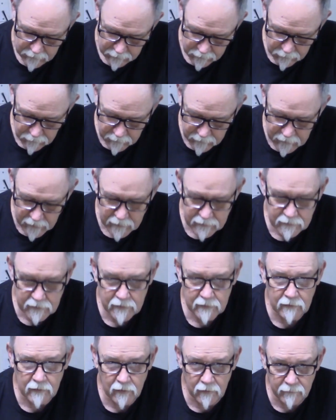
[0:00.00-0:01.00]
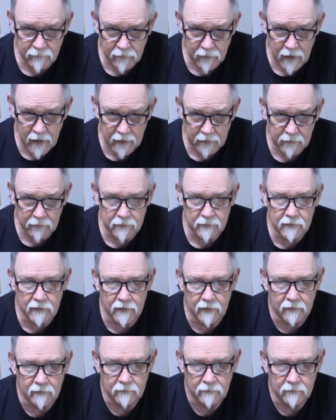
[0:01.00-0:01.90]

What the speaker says: going to test this load for accuracy,